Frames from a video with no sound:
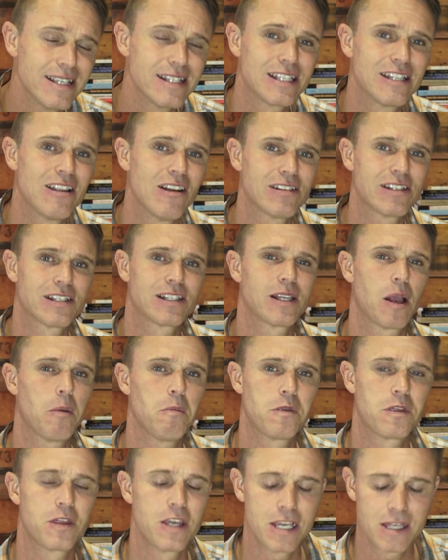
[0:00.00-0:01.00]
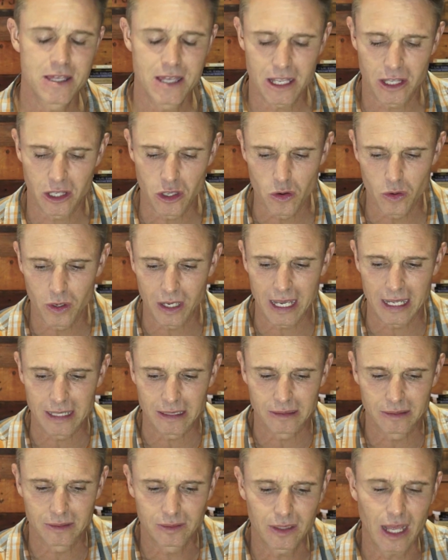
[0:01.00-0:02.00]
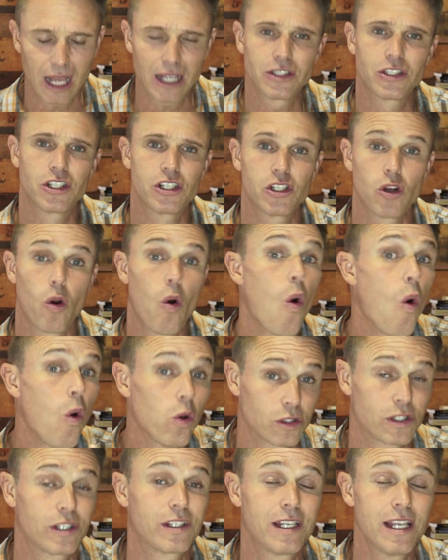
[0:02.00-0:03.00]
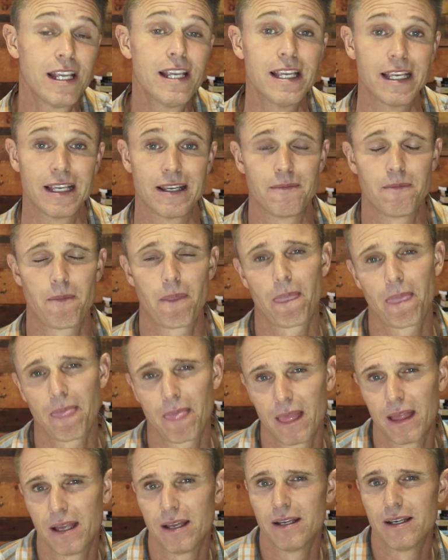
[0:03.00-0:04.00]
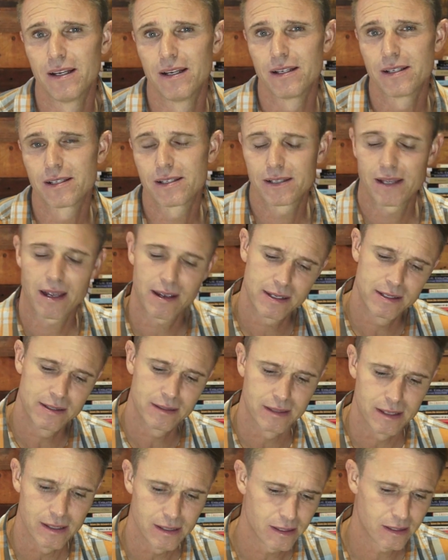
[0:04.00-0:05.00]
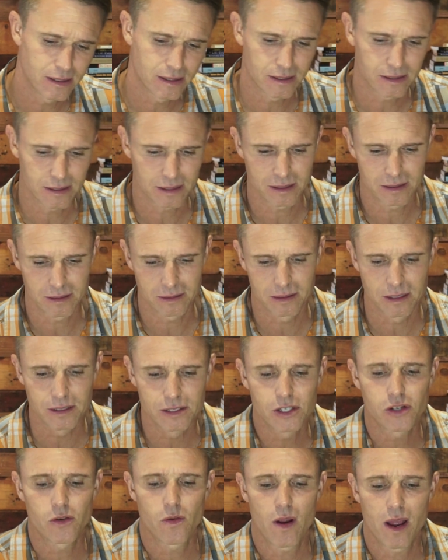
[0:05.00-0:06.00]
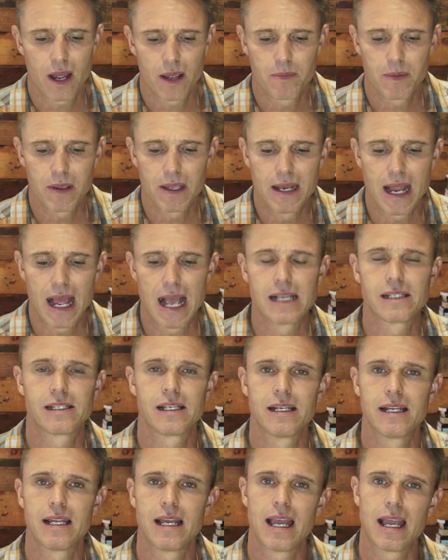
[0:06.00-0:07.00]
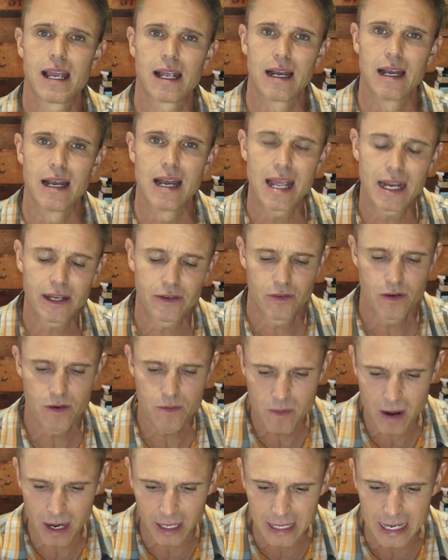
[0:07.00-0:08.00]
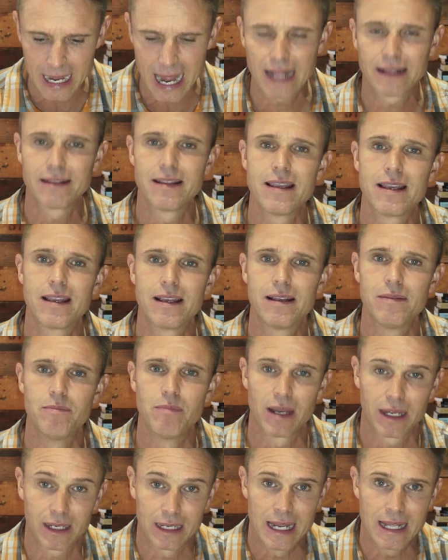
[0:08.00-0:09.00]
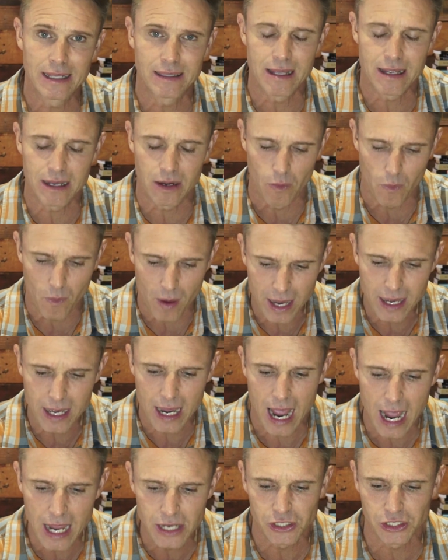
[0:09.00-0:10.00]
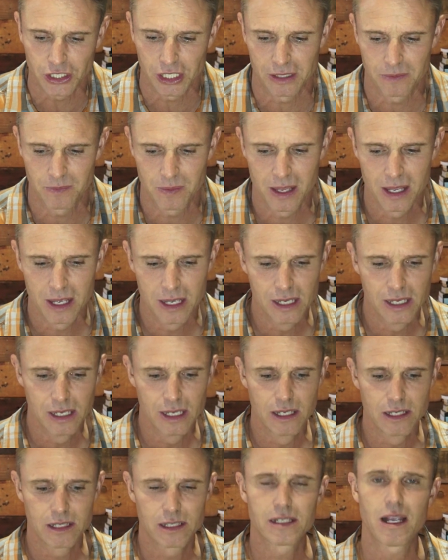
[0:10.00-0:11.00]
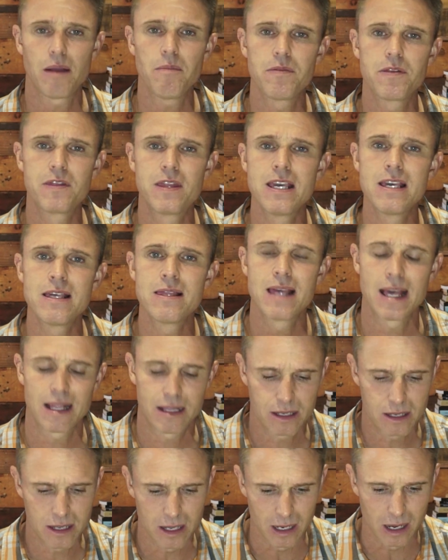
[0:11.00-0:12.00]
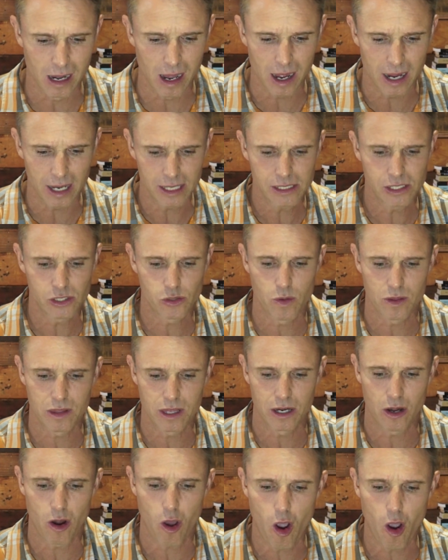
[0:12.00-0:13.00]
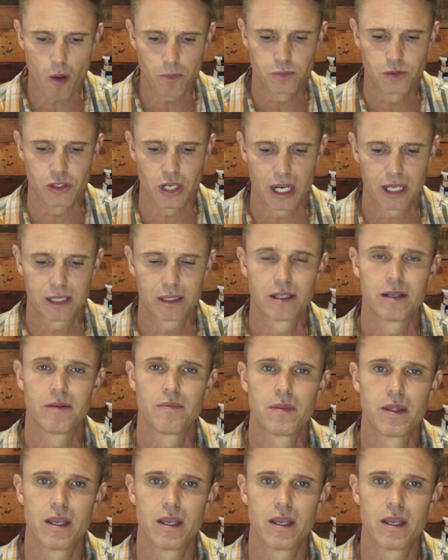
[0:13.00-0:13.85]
is not something that you can touch or see. Scientists describe it as an electromagnetic radiation, something that collides with an object